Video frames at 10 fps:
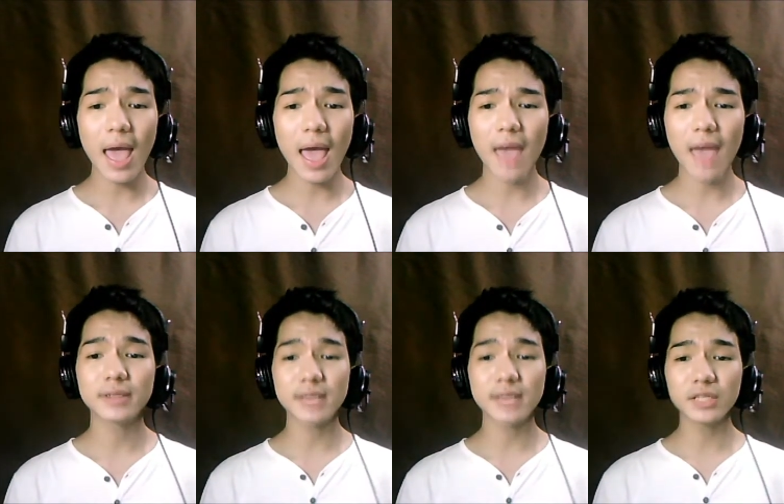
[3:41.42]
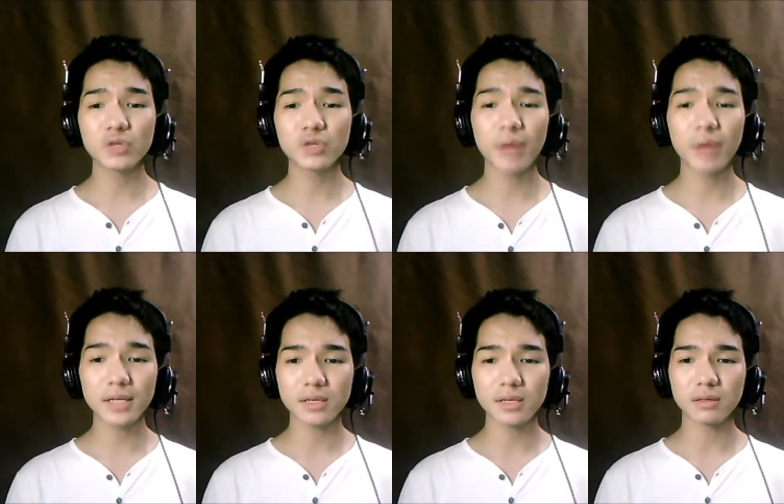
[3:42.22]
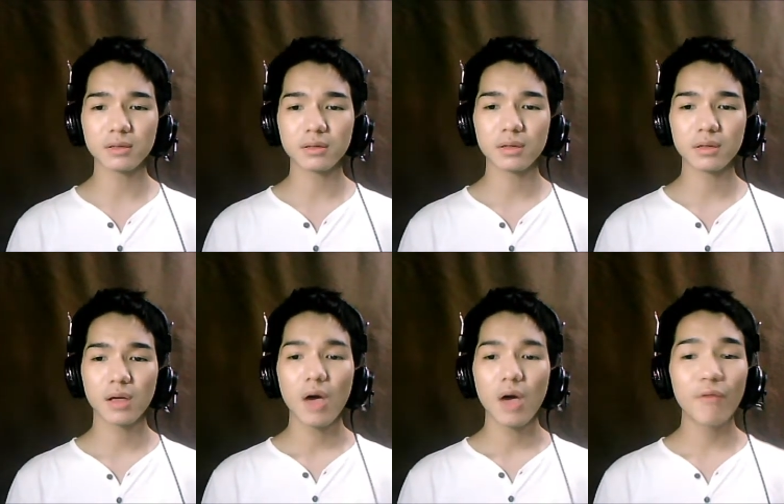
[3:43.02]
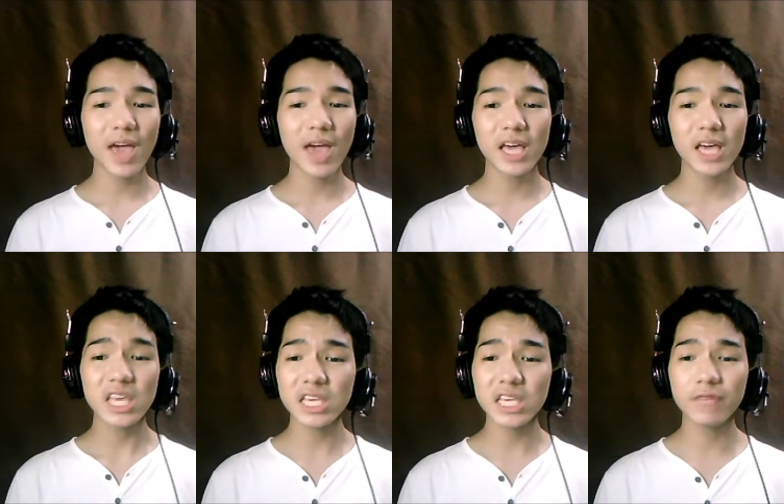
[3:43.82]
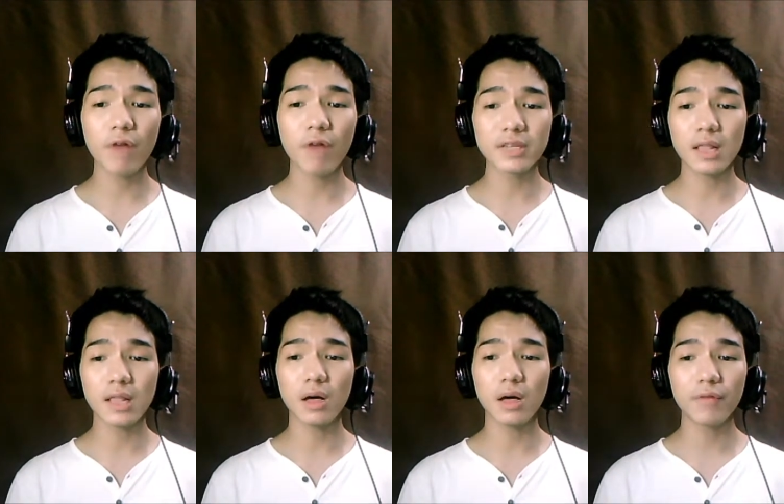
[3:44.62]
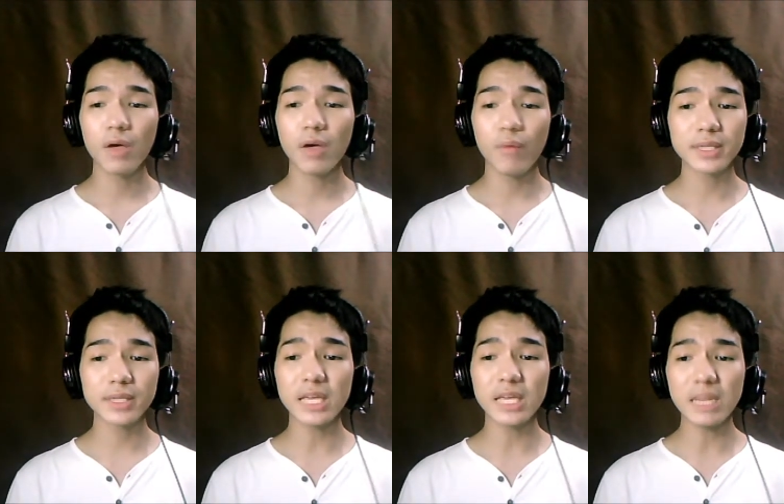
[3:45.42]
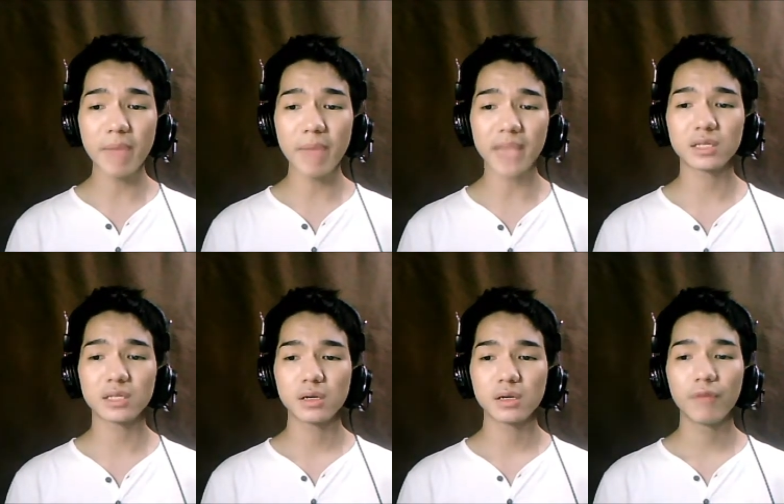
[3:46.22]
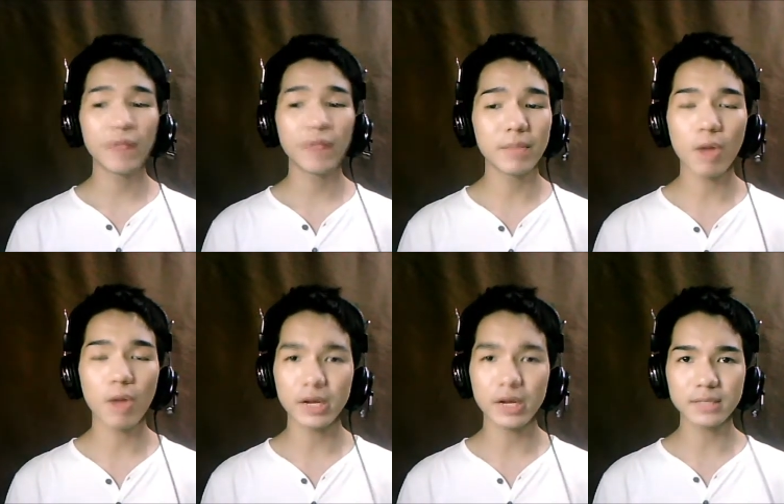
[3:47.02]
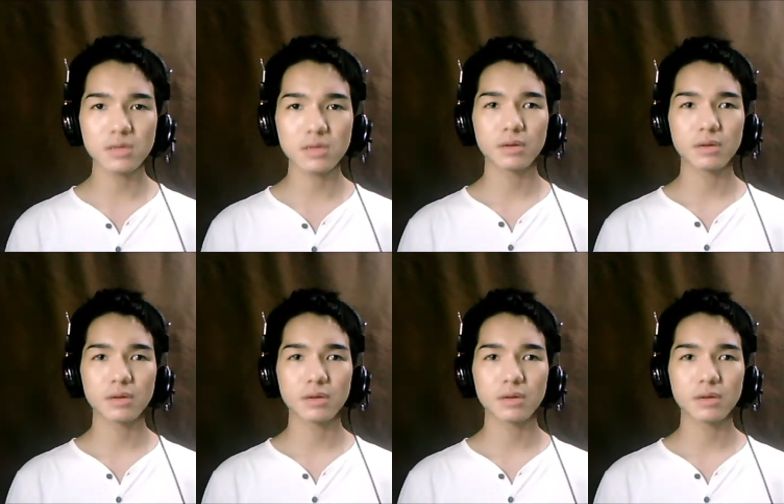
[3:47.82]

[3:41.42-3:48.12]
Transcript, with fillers: and sent to prison where he falls in love with inmate Philip Morris.